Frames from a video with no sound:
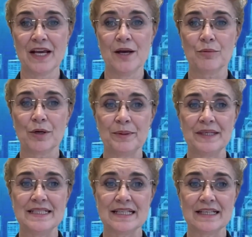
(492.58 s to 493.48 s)

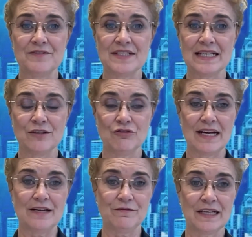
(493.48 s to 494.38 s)
Properties that have seen
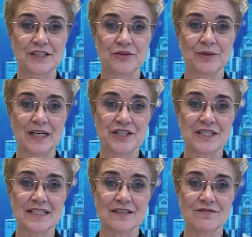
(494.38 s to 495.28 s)
greater
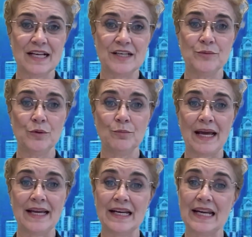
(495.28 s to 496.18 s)
fluctuations in value will
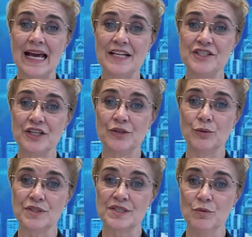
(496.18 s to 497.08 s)
pay a larger
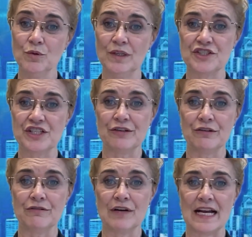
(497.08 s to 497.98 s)
or smaller share
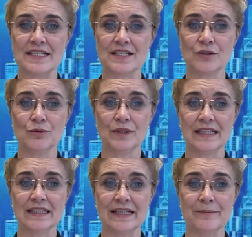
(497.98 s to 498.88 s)
of rates
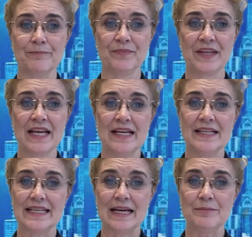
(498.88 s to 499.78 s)
accordingly.
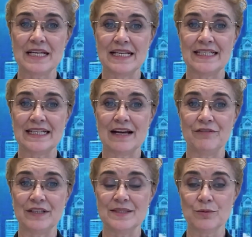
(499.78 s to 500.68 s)
The updated
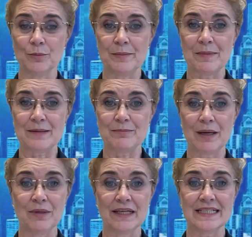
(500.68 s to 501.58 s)
RVs will be made
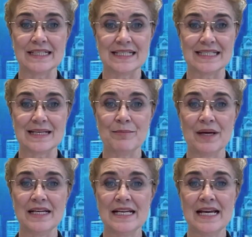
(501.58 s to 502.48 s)
public in
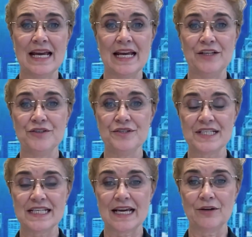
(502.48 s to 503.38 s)
December and used
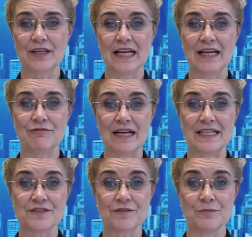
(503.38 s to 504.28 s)
to calculate
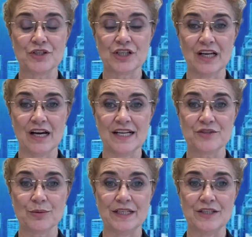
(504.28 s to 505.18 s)
rates from July
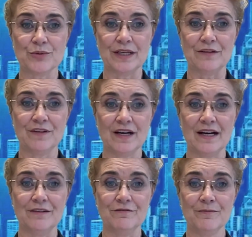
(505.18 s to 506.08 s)
2025.